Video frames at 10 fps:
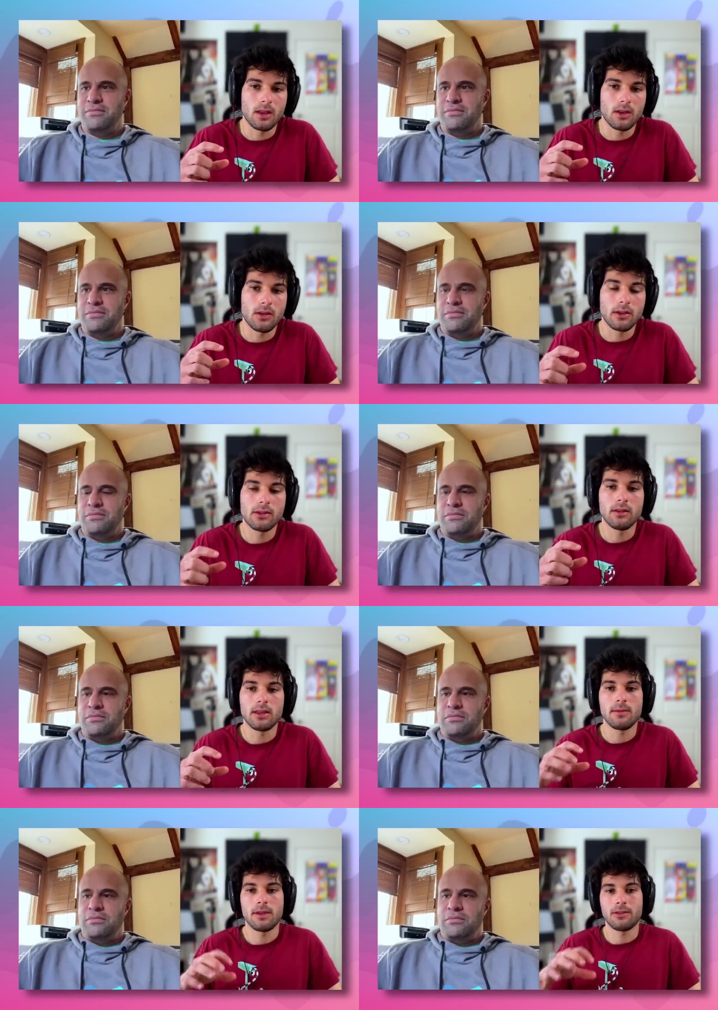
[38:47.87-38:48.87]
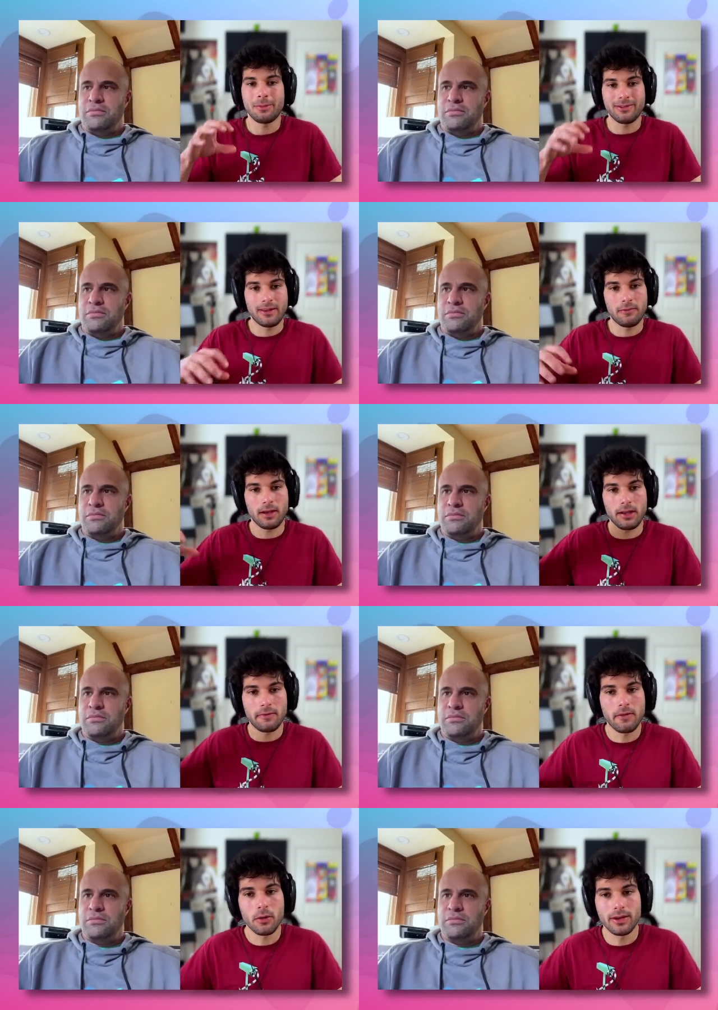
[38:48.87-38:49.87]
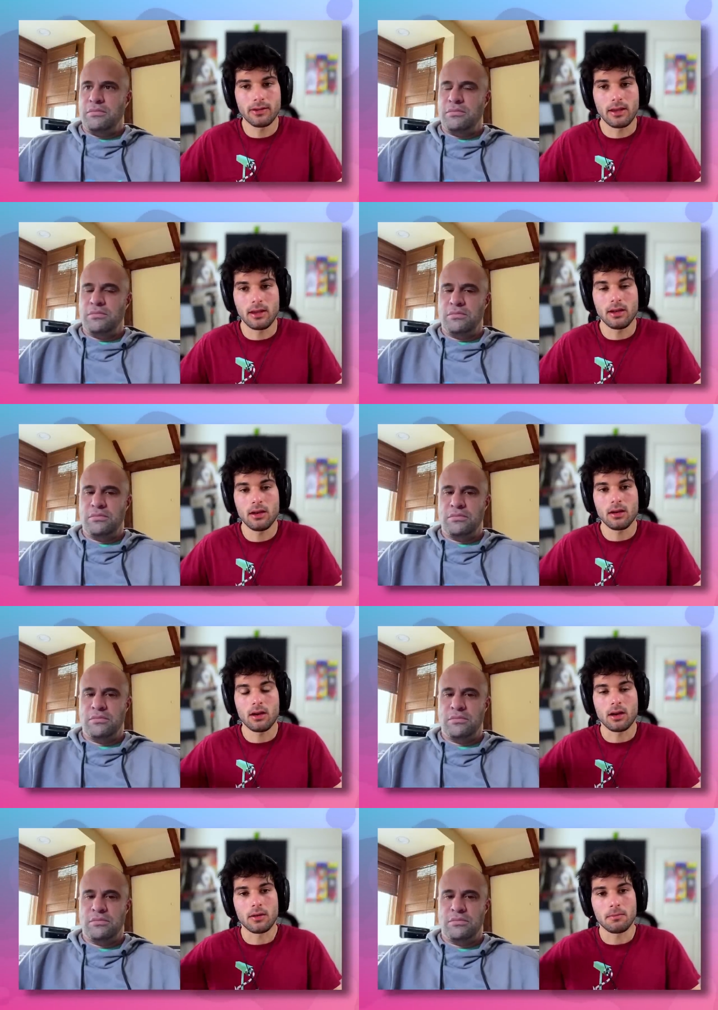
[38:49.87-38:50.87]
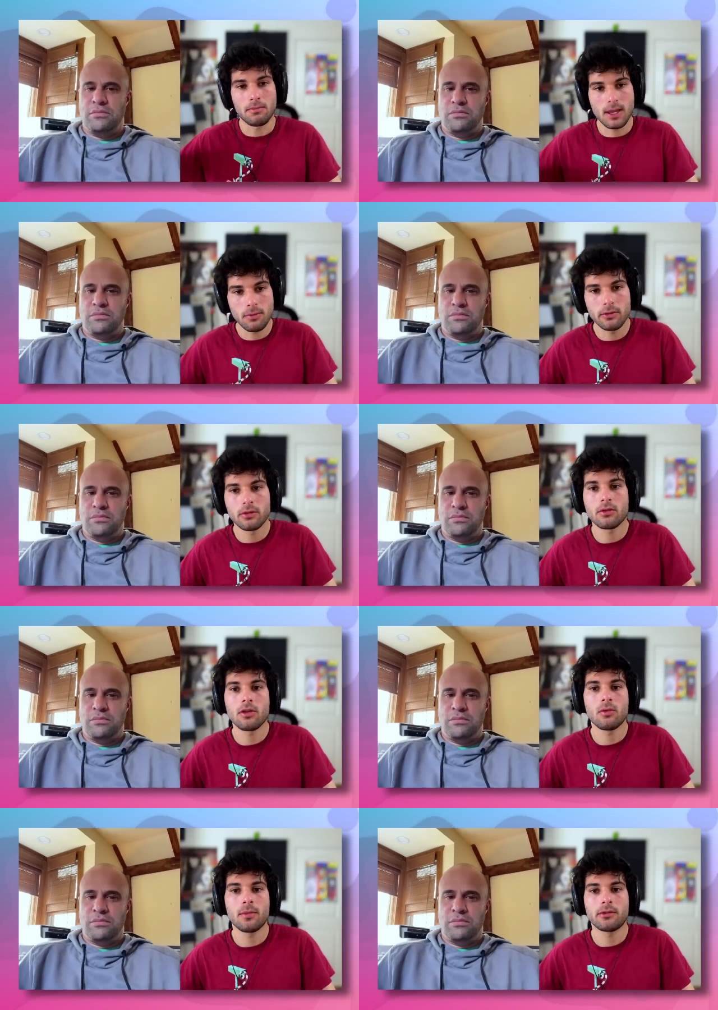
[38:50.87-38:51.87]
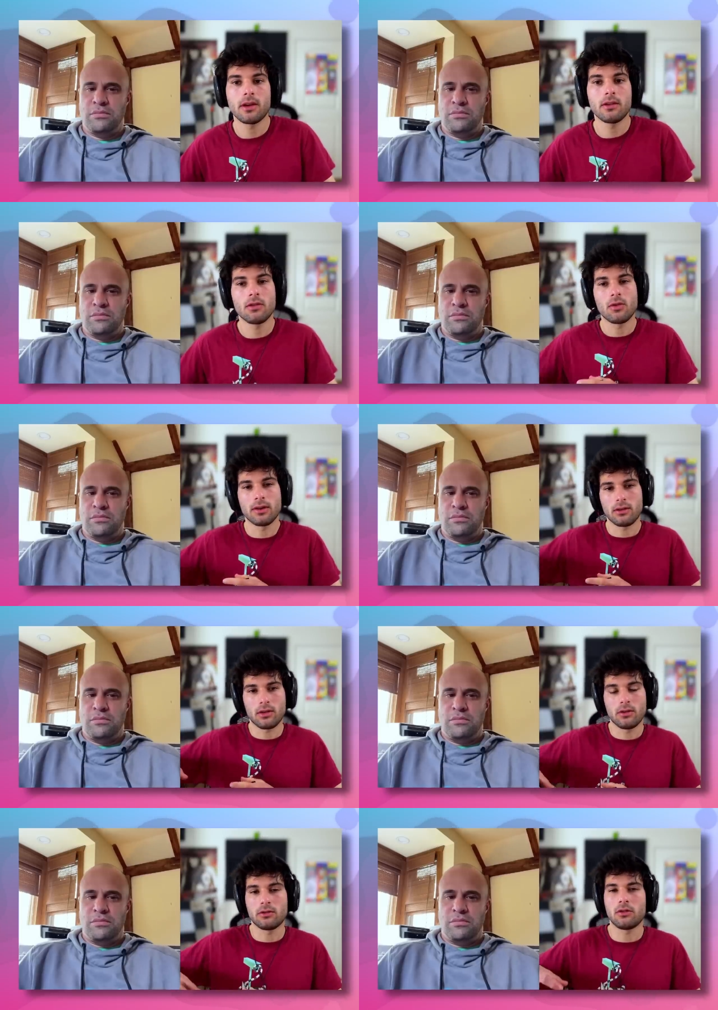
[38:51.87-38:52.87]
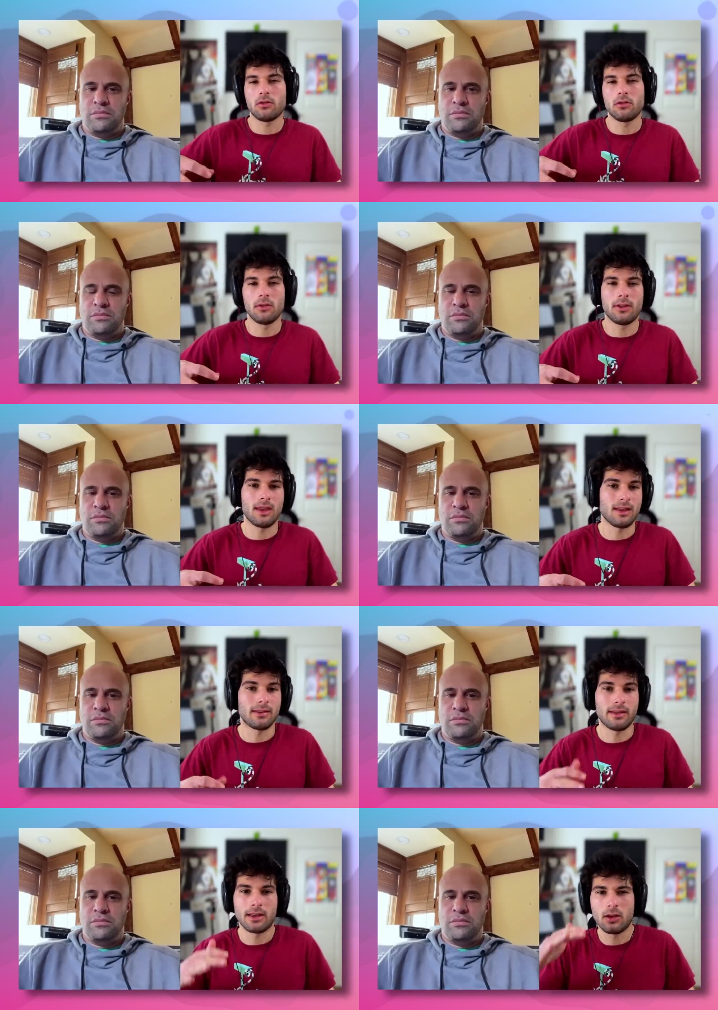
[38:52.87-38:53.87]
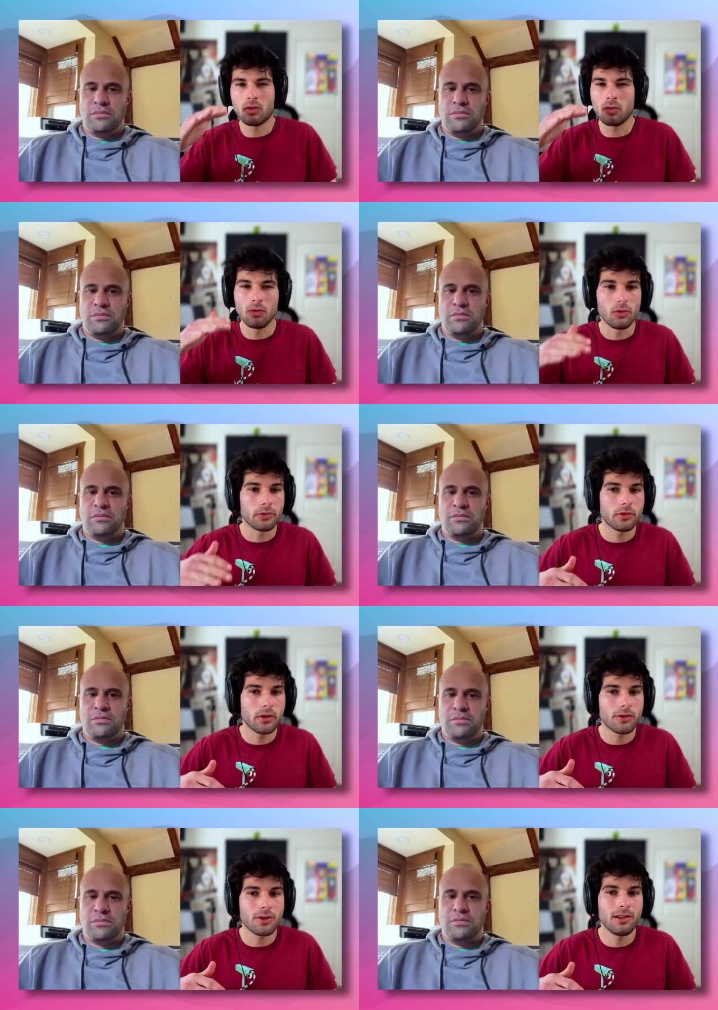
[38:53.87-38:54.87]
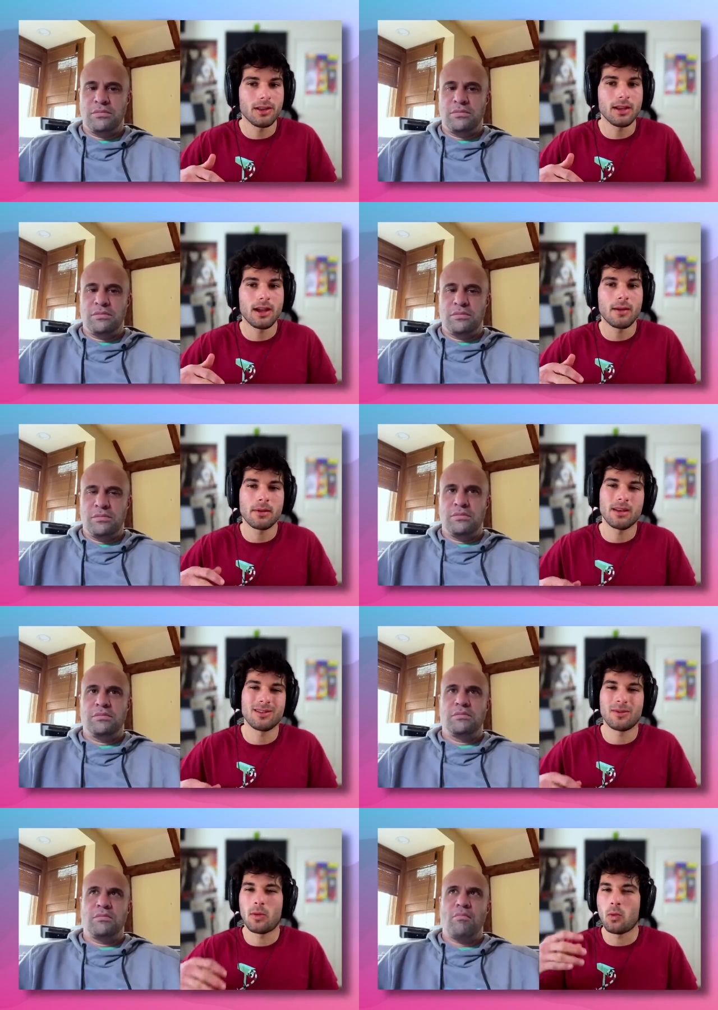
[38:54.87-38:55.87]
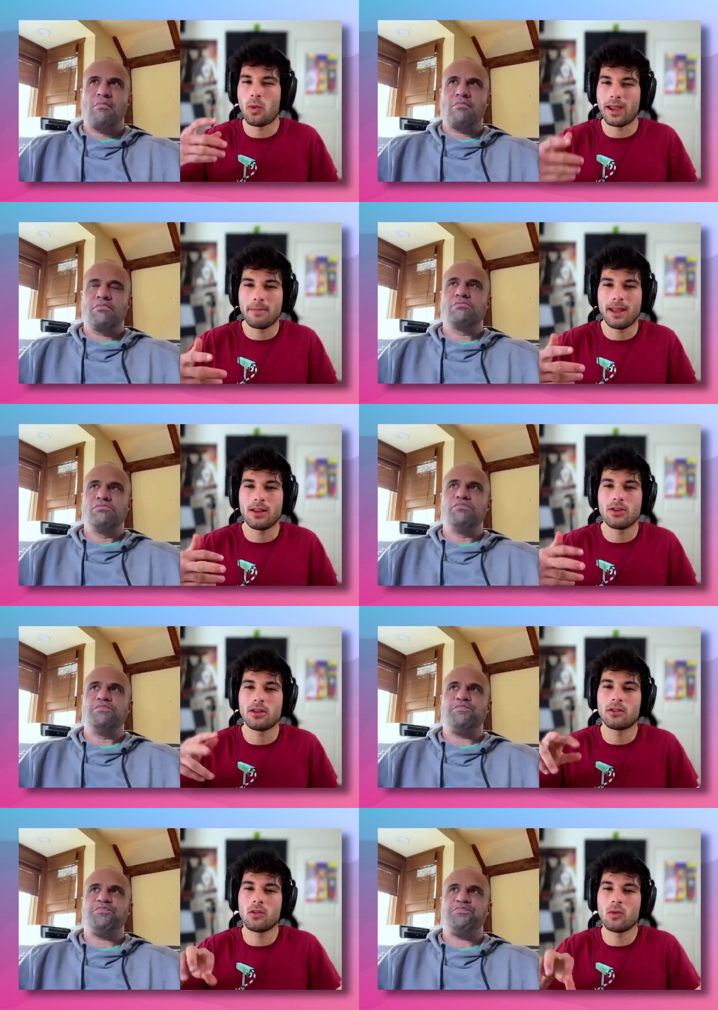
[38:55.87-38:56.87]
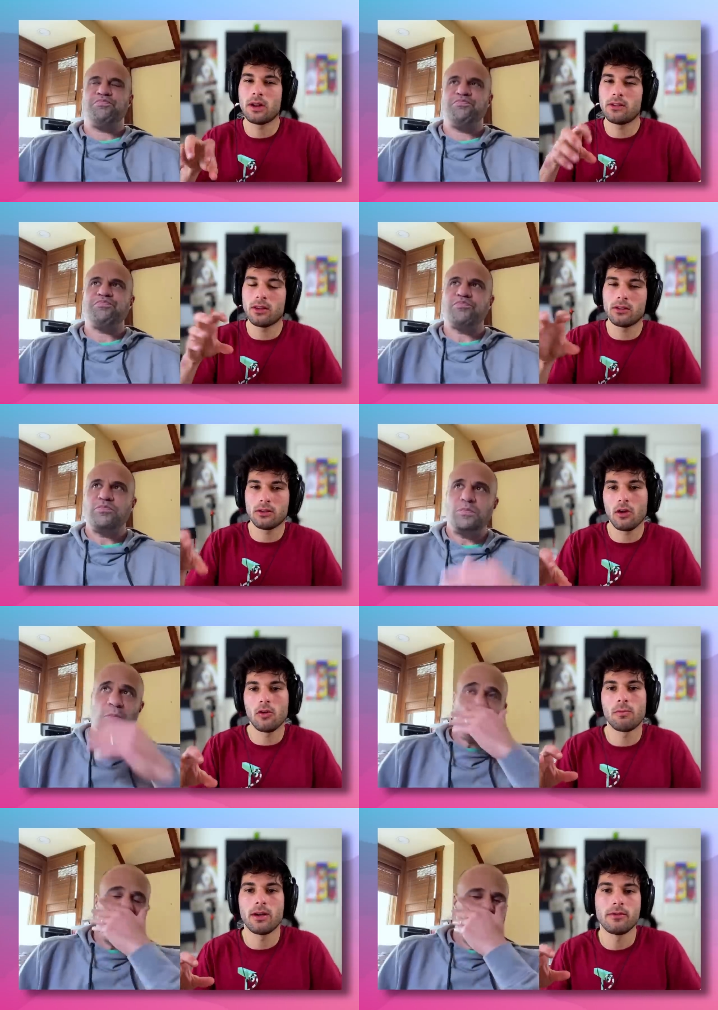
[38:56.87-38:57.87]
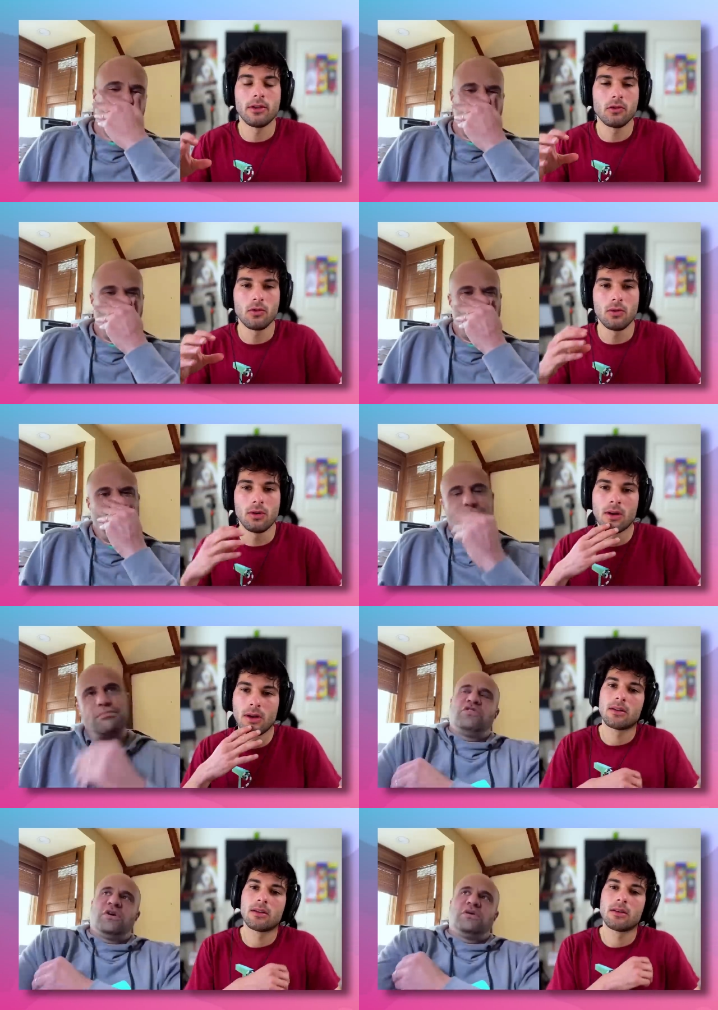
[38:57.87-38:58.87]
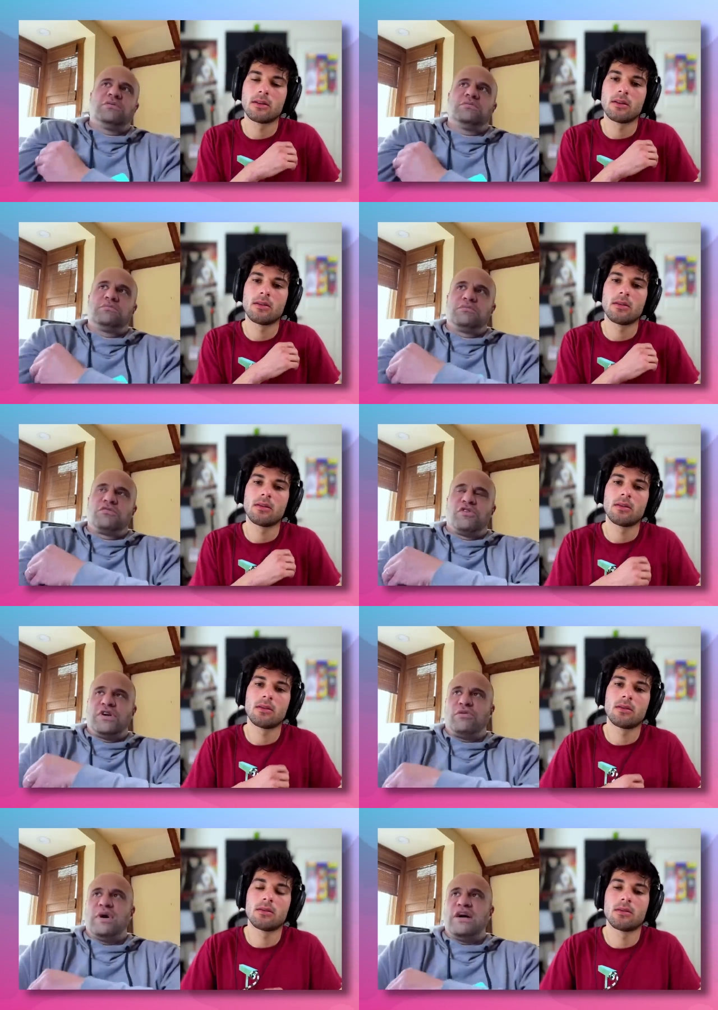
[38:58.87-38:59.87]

Speaker 1: does delete me specifically focus in on people searching websites, or does it also do things like Google search cleanup, white pages? So, what is the scope of the tool?
Speaker 2: So, great